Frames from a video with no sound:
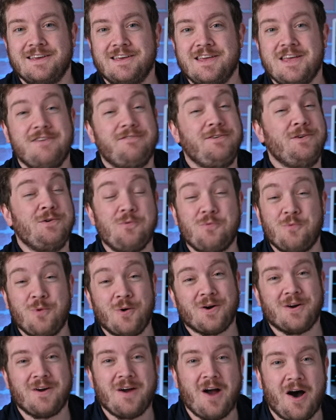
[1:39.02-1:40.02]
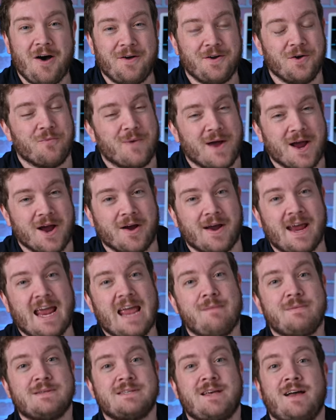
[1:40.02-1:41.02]
If you were unaware,
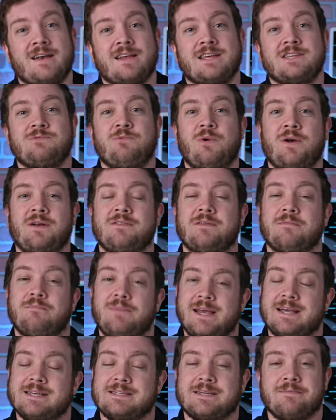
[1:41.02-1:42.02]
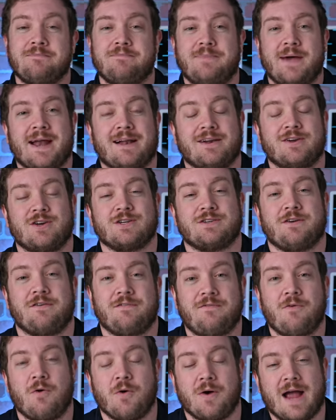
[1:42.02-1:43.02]
Amazon is one of the biggest competitors
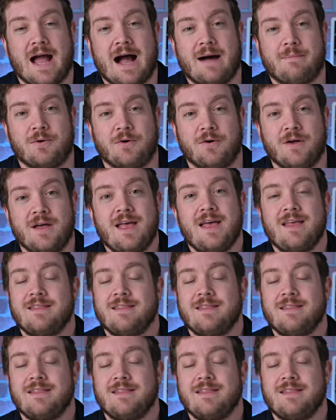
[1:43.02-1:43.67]
for Apple.